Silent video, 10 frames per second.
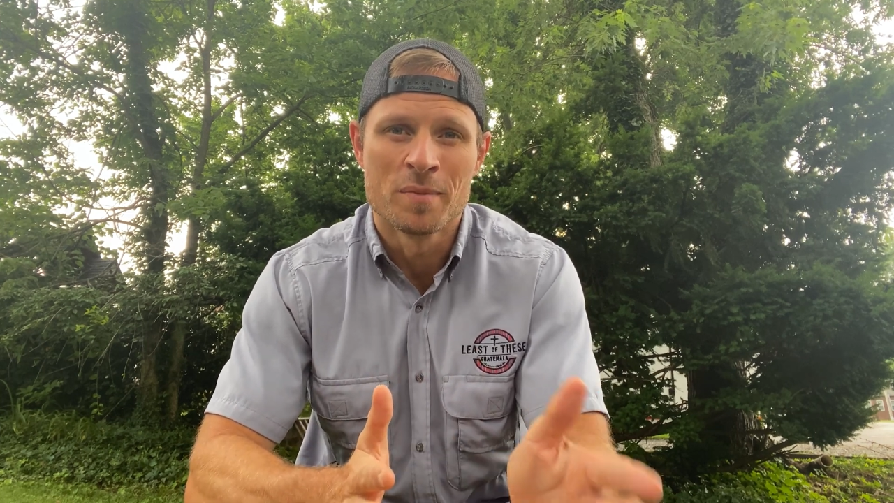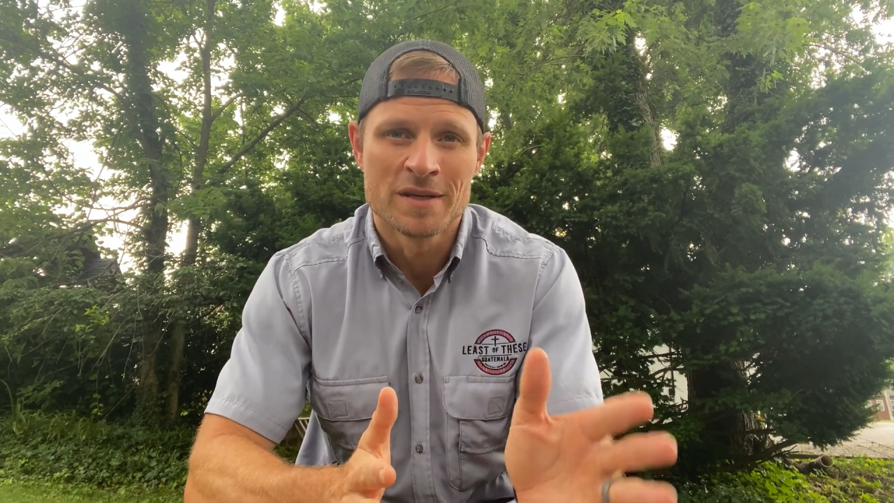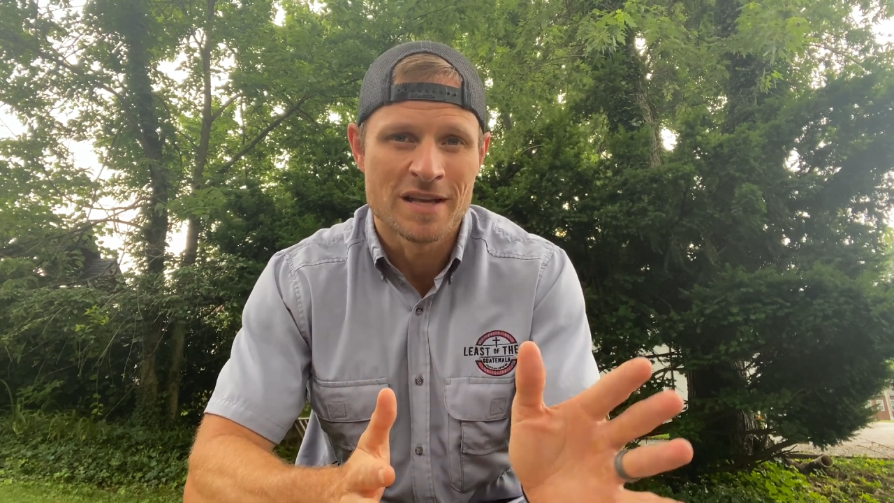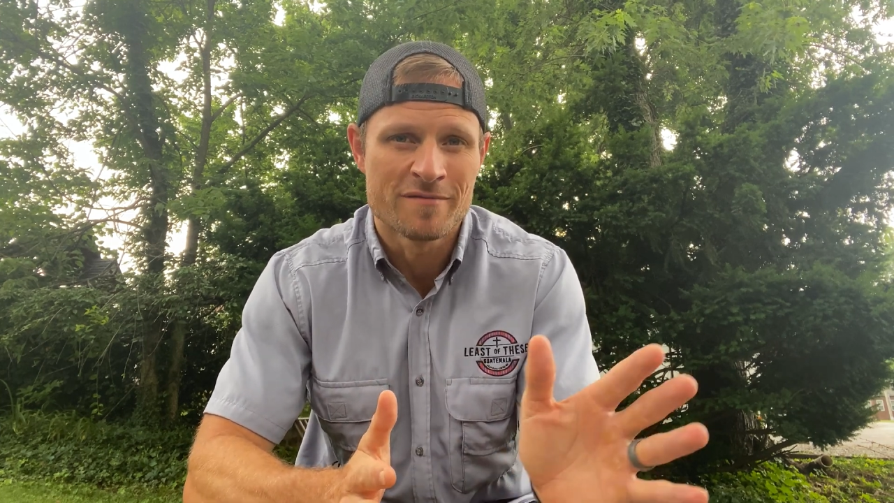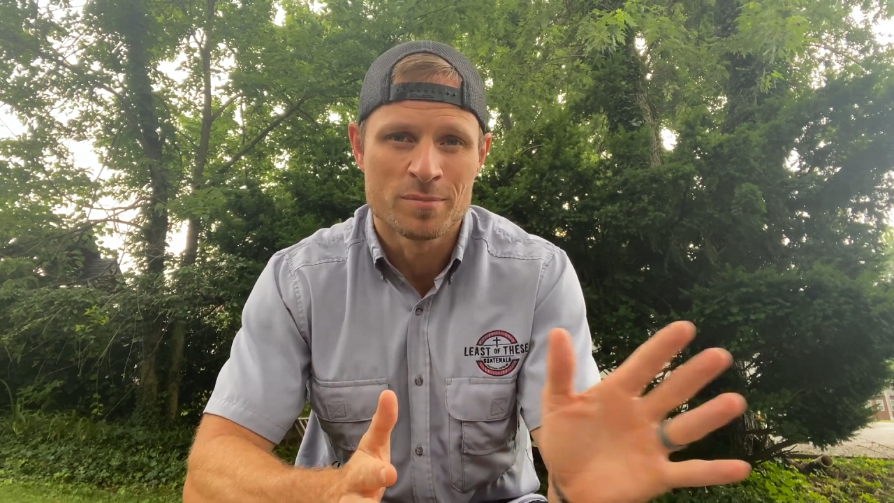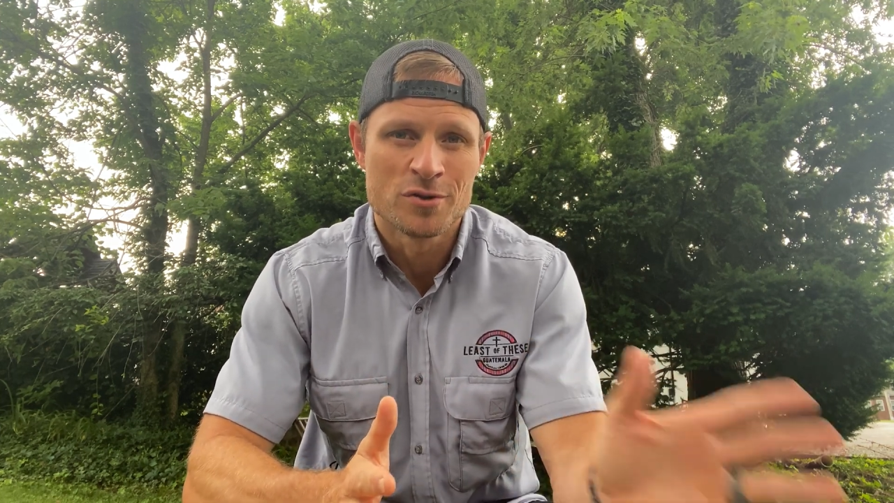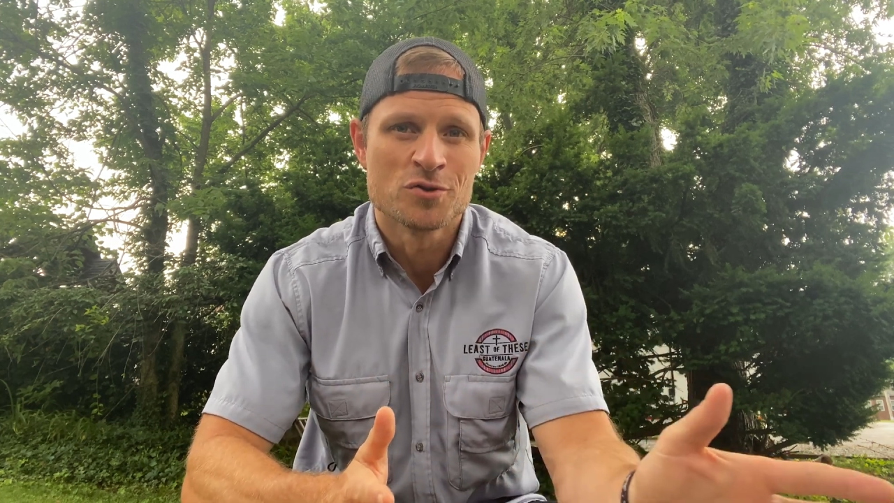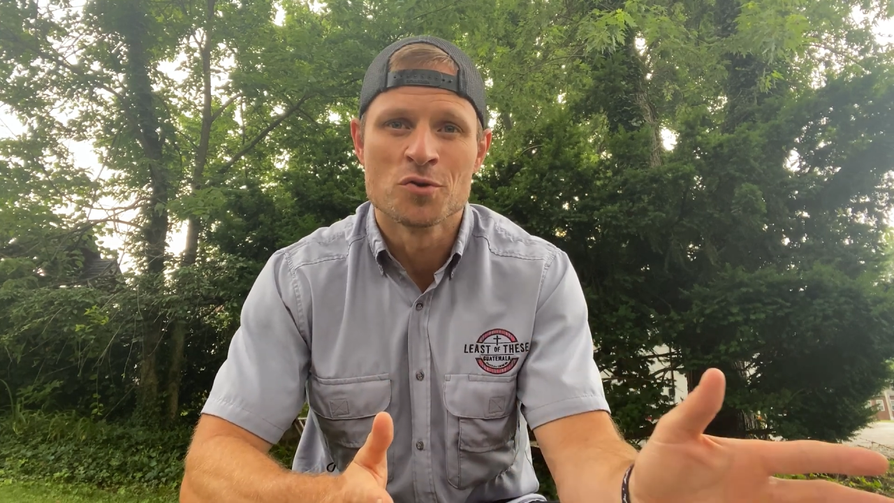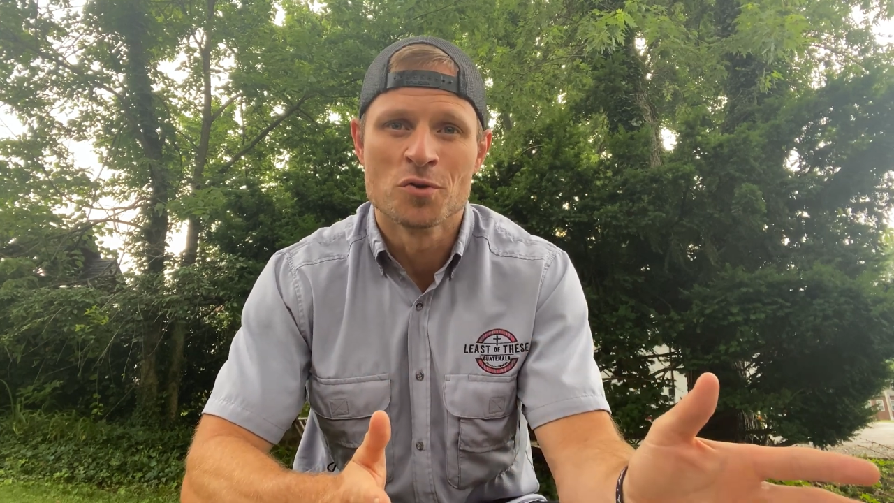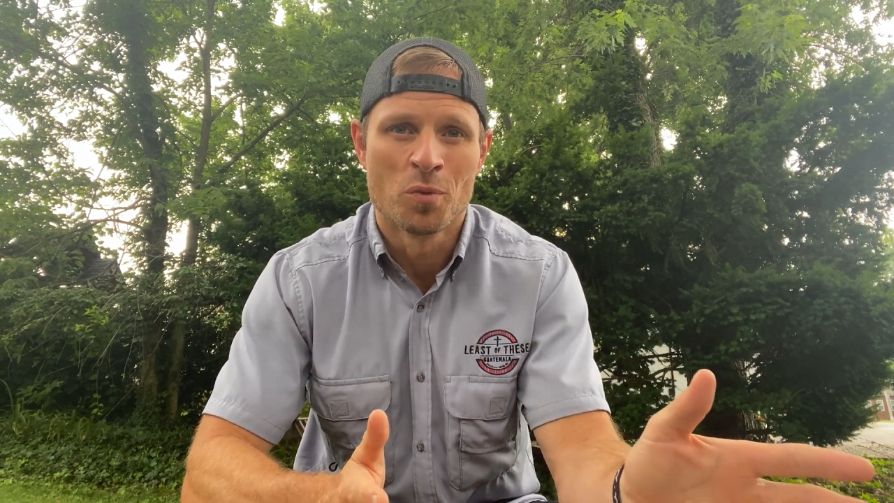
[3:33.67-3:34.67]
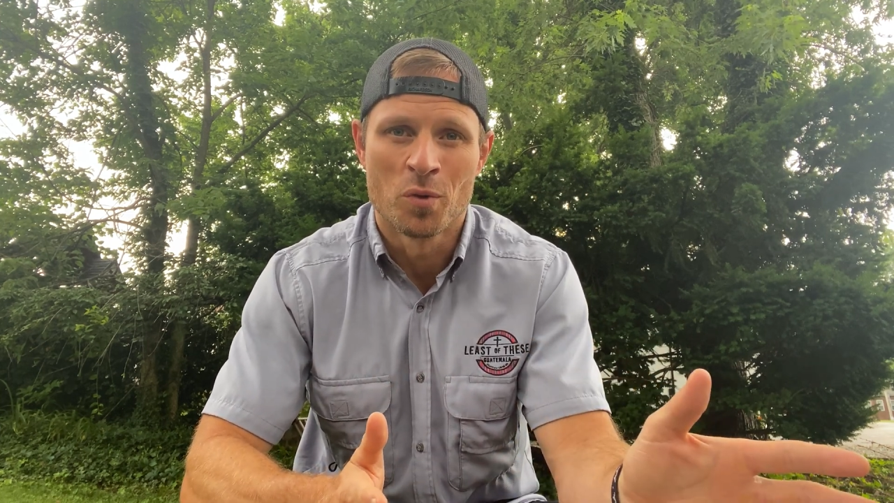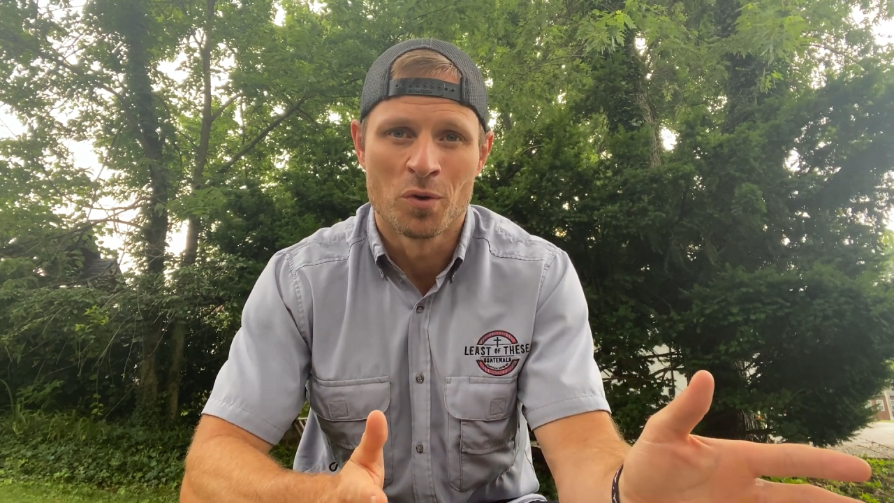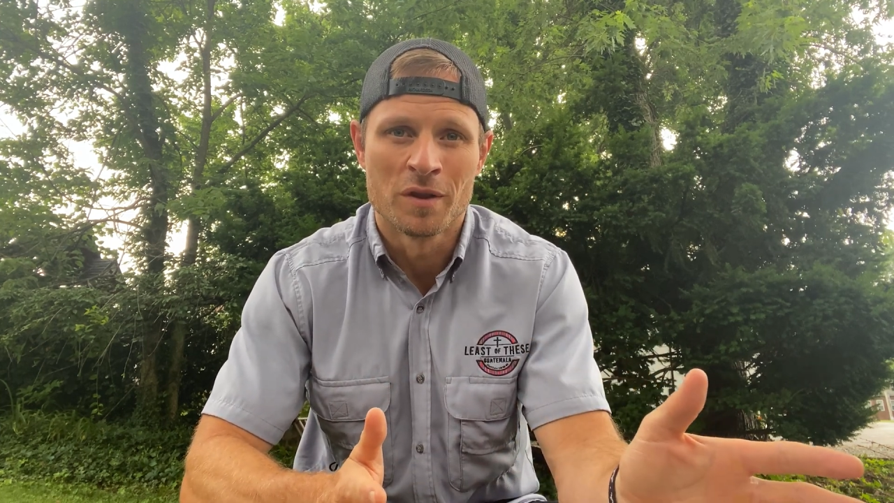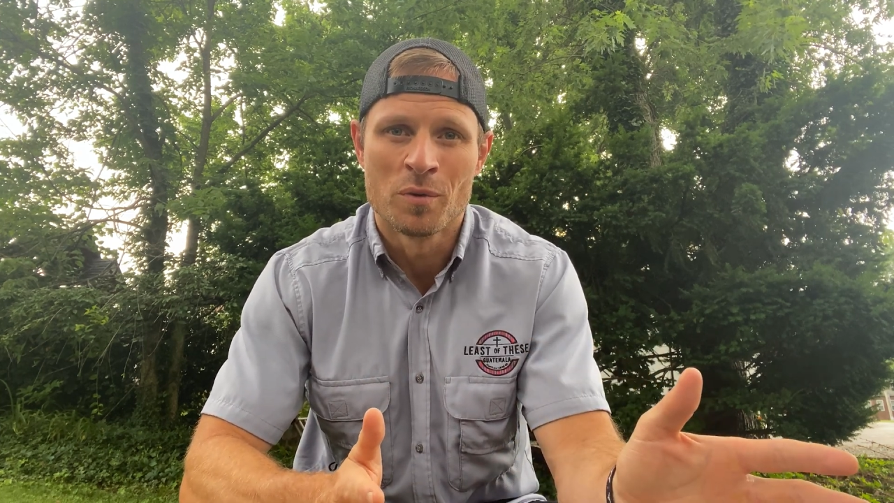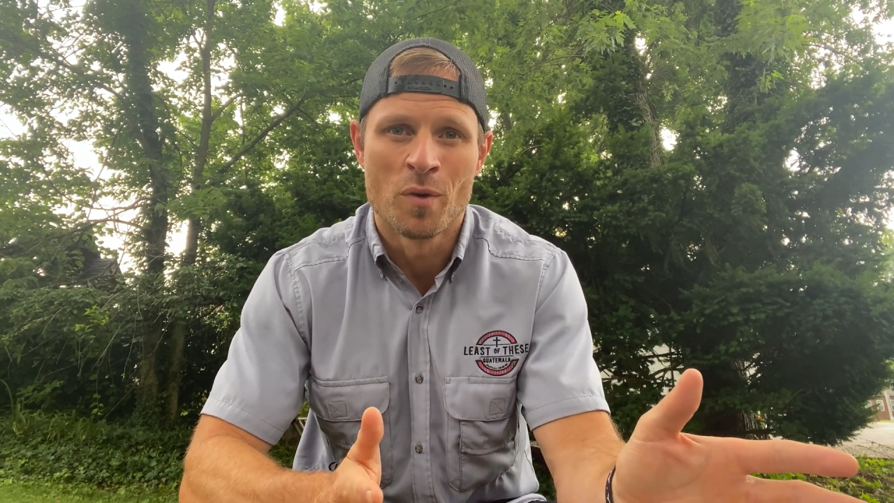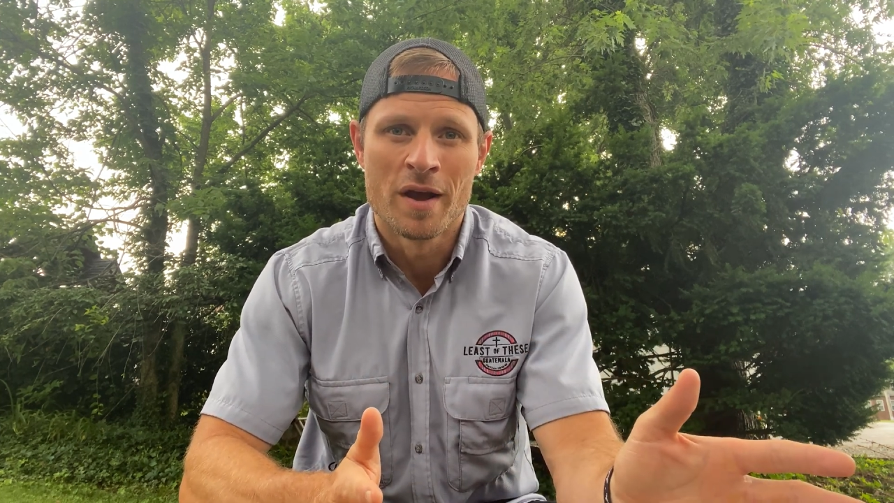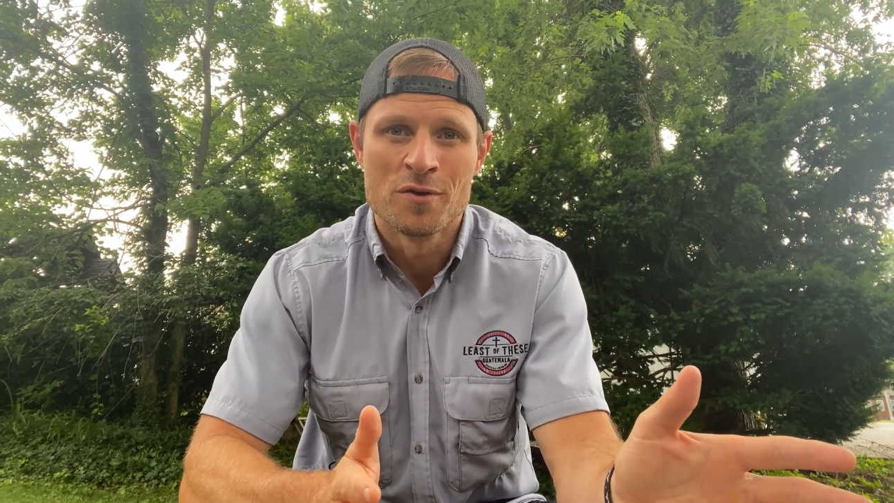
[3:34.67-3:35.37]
because I've pursued the worldly way.